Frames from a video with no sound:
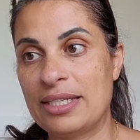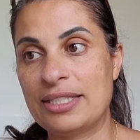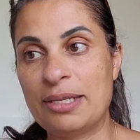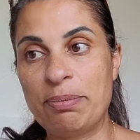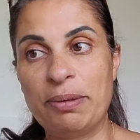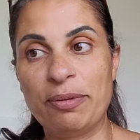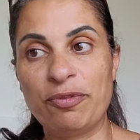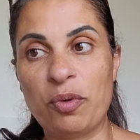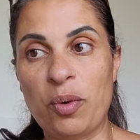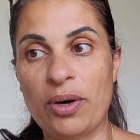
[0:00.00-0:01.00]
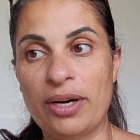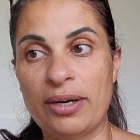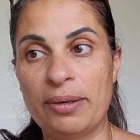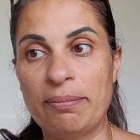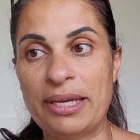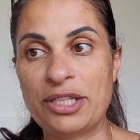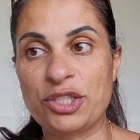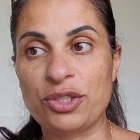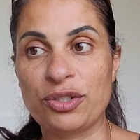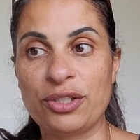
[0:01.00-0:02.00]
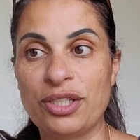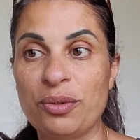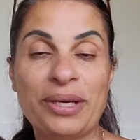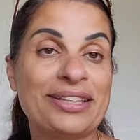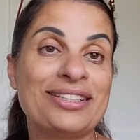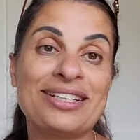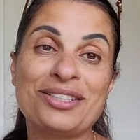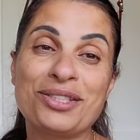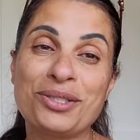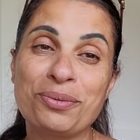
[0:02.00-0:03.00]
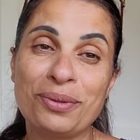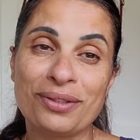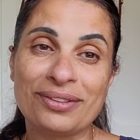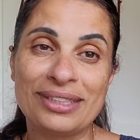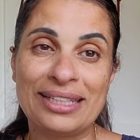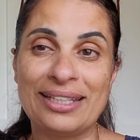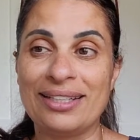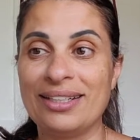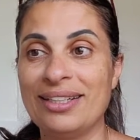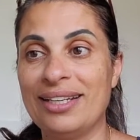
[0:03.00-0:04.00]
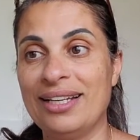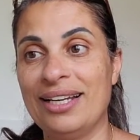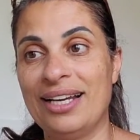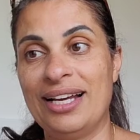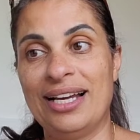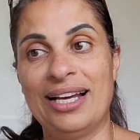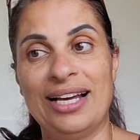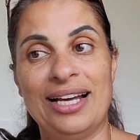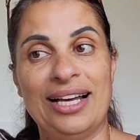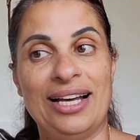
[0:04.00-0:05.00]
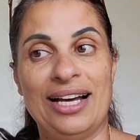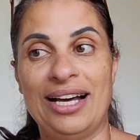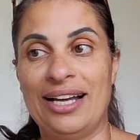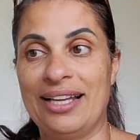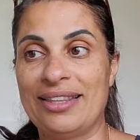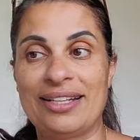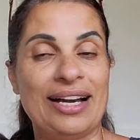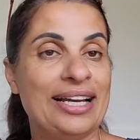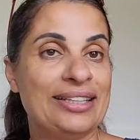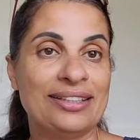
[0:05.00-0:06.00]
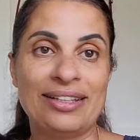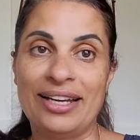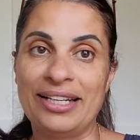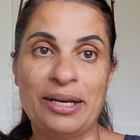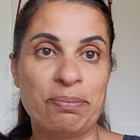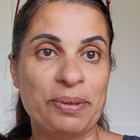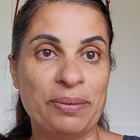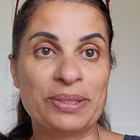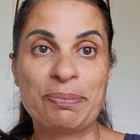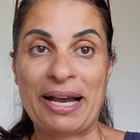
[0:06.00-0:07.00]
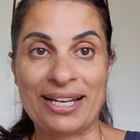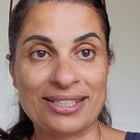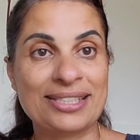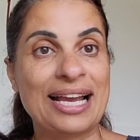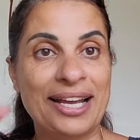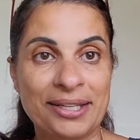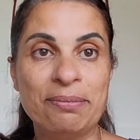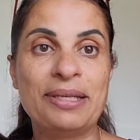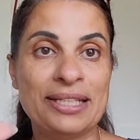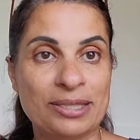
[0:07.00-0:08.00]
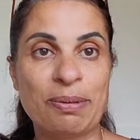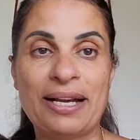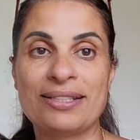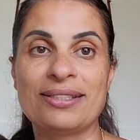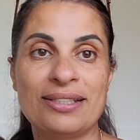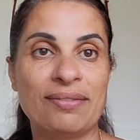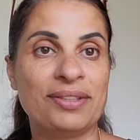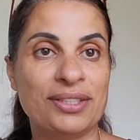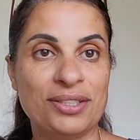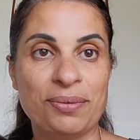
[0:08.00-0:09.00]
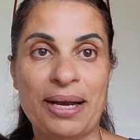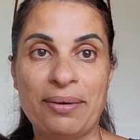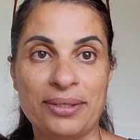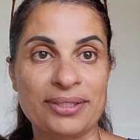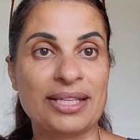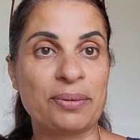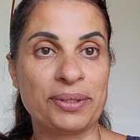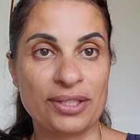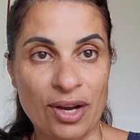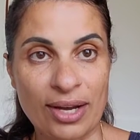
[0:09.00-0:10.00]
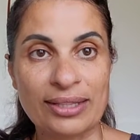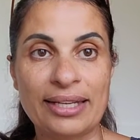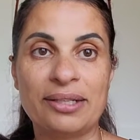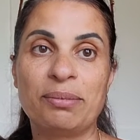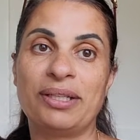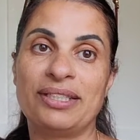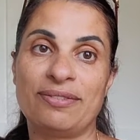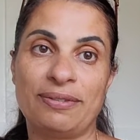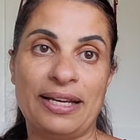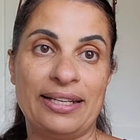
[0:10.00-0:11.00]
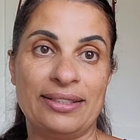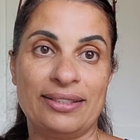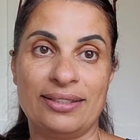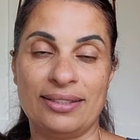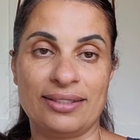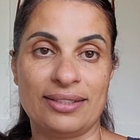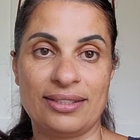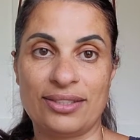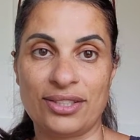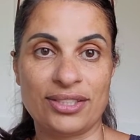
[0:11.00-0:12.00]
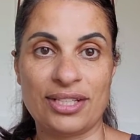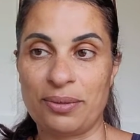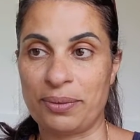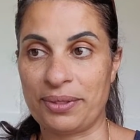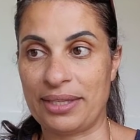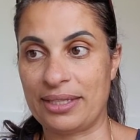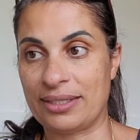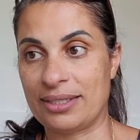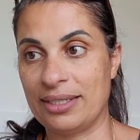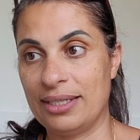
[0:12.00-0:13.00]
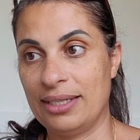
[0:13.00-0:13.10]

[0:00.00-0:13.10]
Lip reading: Tip number 4, make sure you don't get the test too early. The guy in the lineup, he was past 10 minutes past the 72 hours. They would not let him on his flight. It's just not worth it.